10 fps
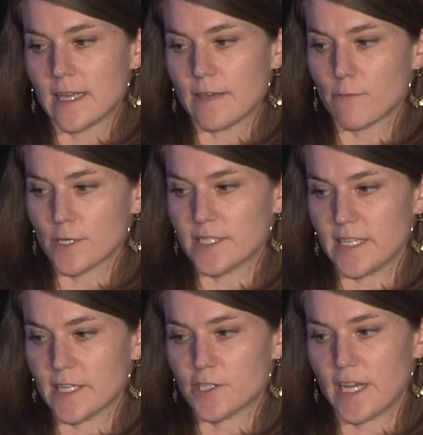If we're
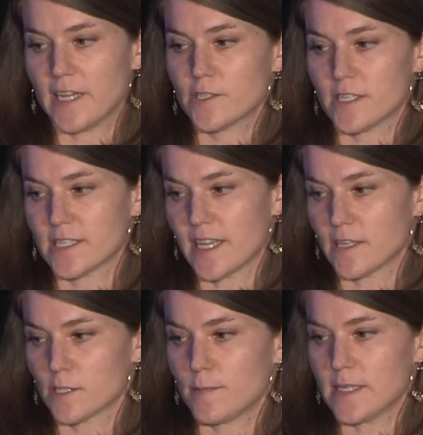seeing a change in a
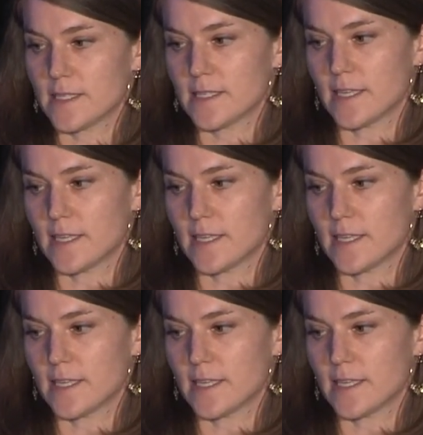sentinel species,